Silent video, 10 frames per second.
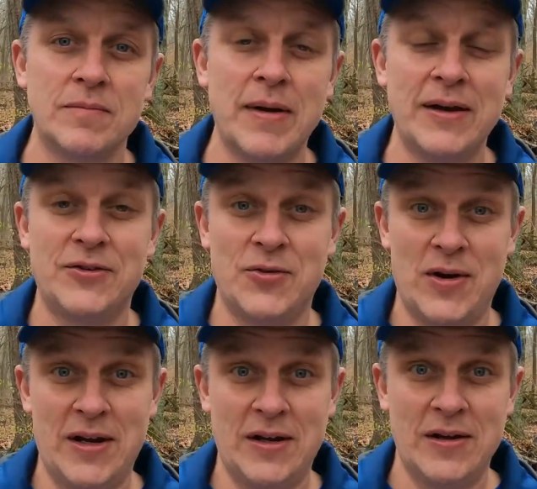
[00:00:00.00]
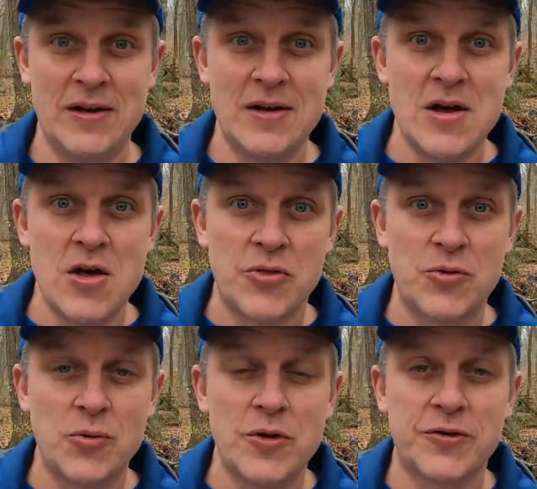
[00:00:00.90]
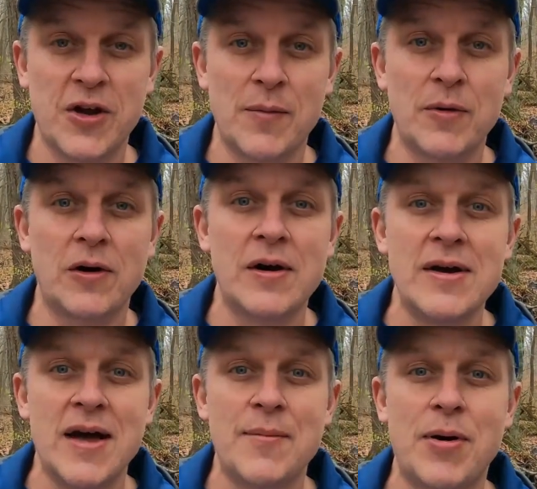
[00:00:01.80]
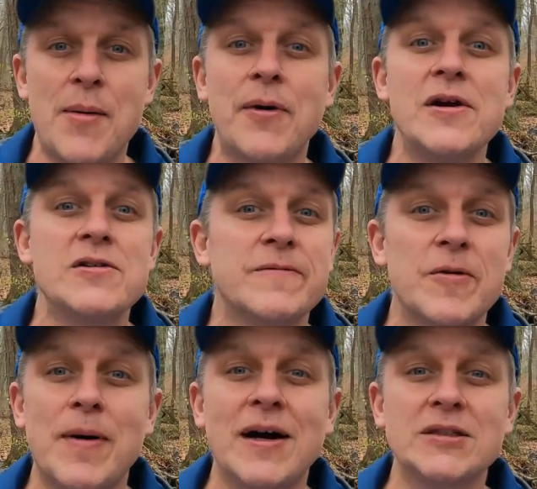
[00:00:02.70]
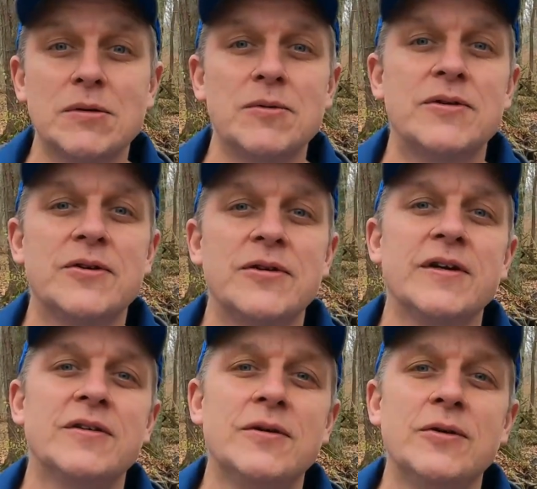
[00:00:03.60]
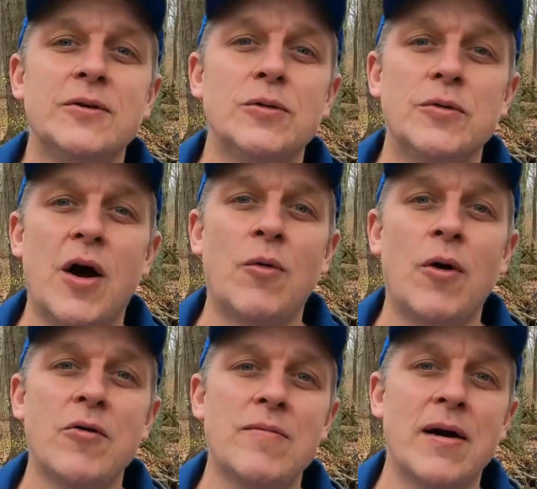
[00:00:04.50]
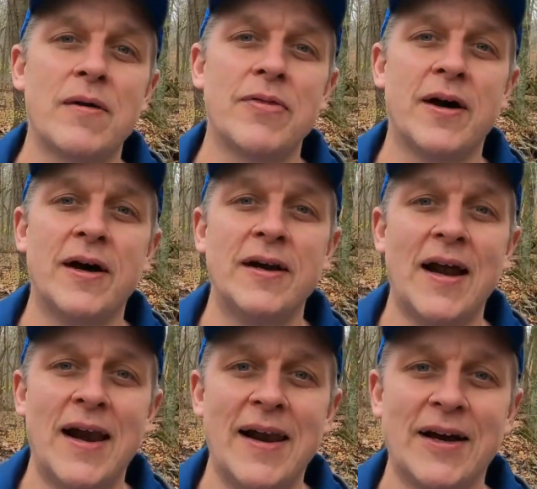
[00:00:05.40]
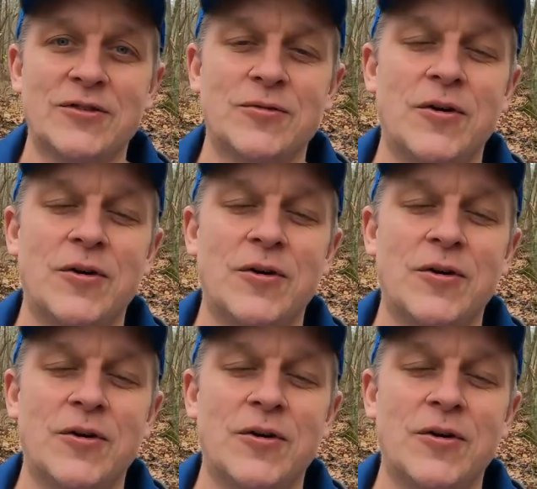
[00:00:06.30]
base training through the summer in preparation for possibly returning to a road marathon next